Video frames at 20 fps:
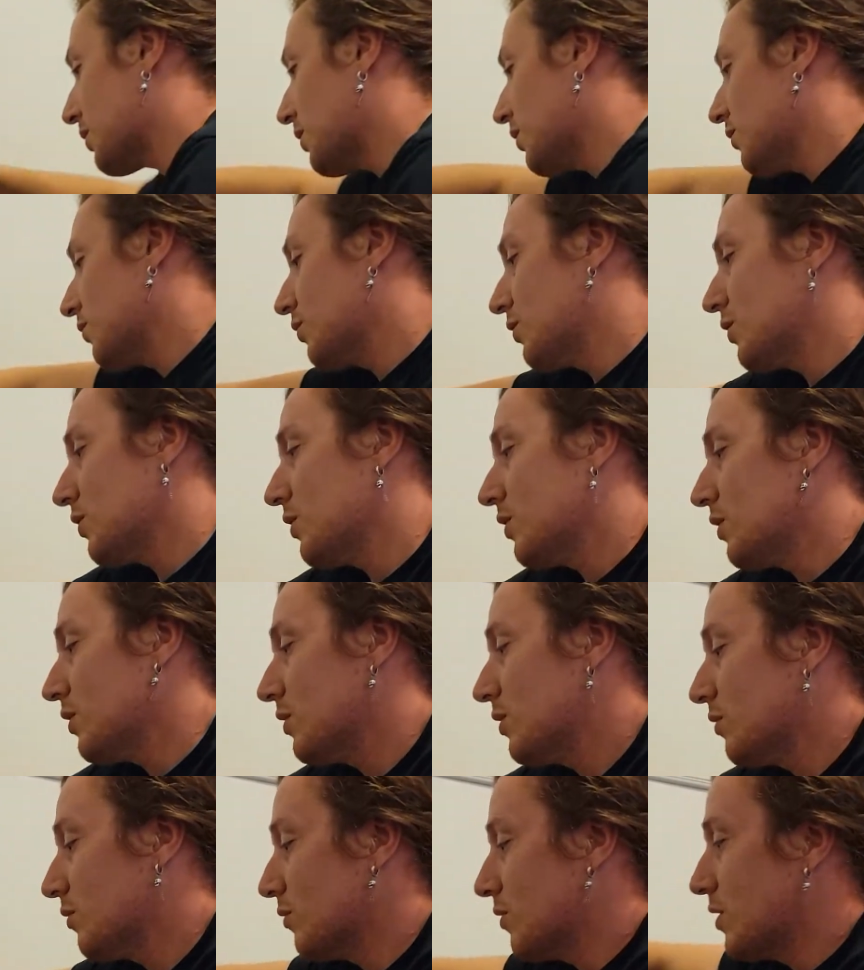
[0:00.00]
beer for the
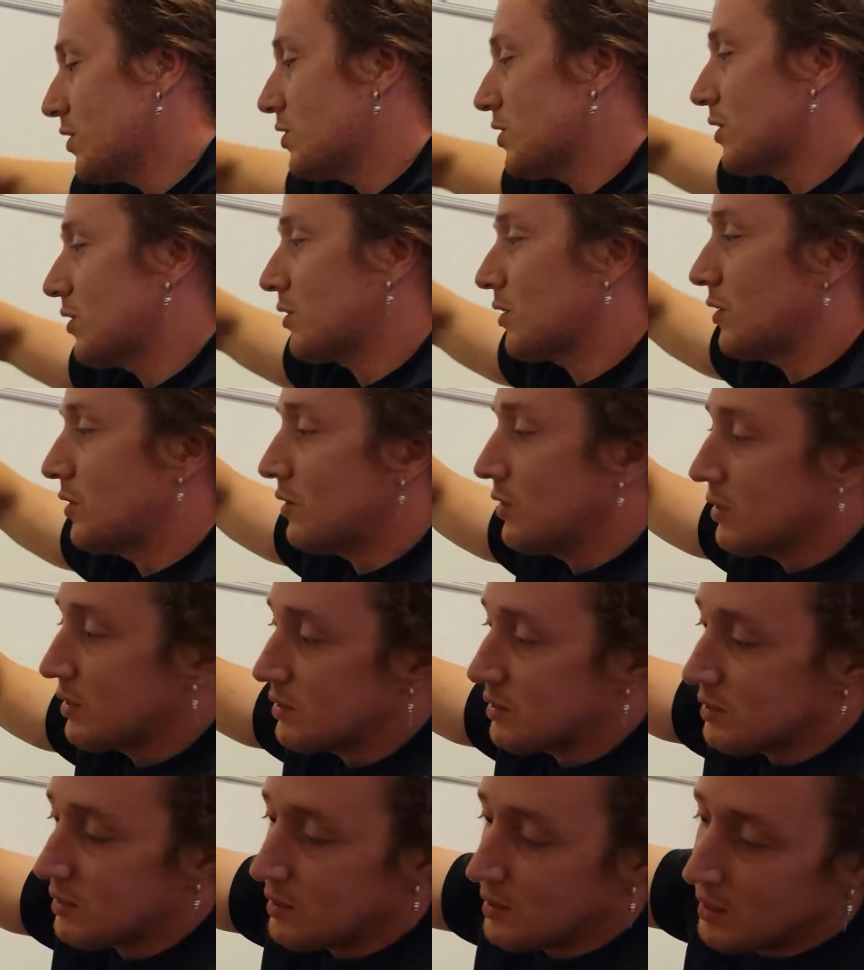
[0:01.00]
raging
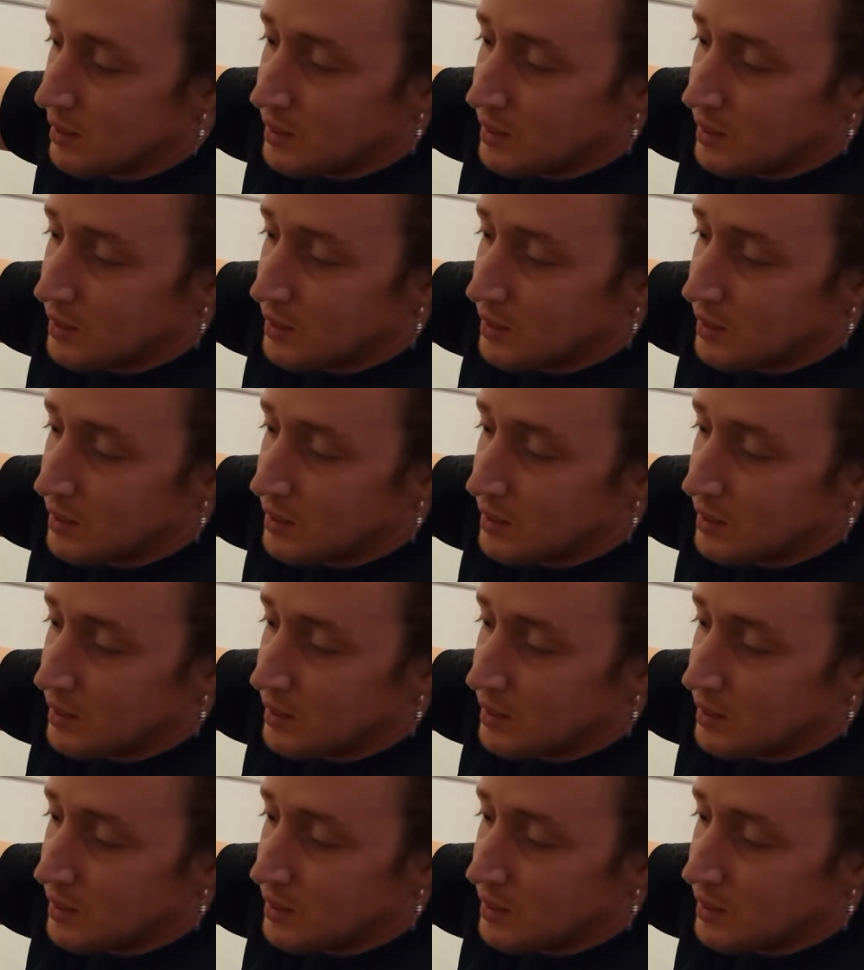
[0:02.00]
alcoholics.